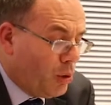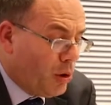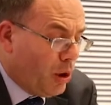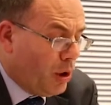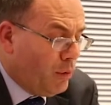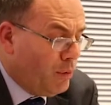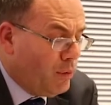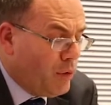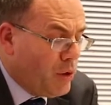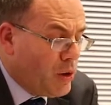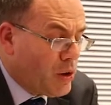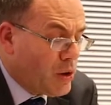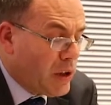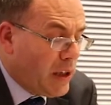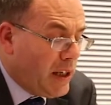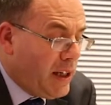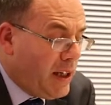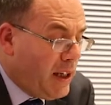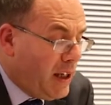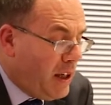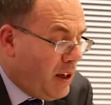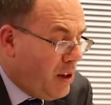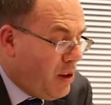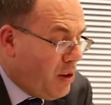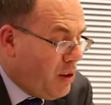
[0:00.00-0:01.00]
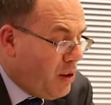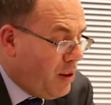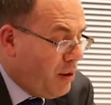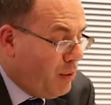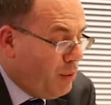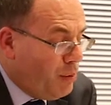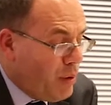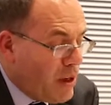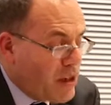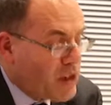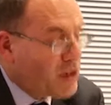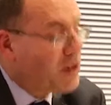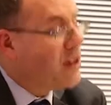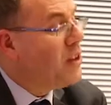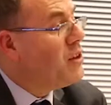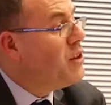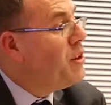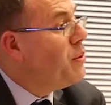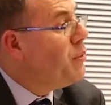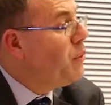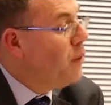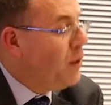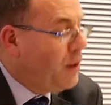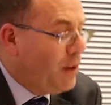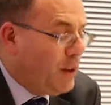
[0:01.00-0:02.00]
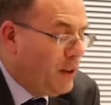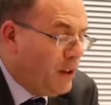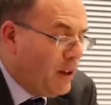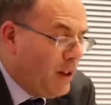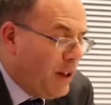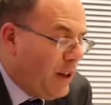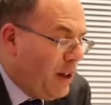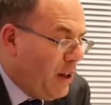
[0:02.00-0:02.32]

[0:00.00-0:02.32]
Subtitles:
conversely, the risk, as it were,